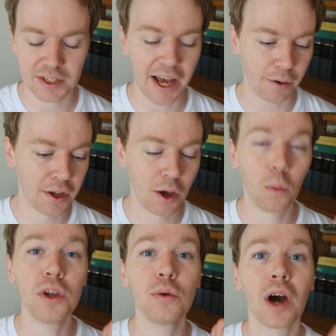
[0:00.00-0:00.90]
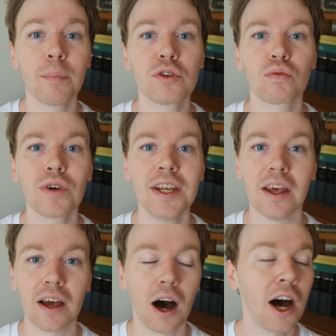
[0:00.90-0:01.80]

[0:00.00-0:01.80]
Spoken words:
Now, when you come to read it,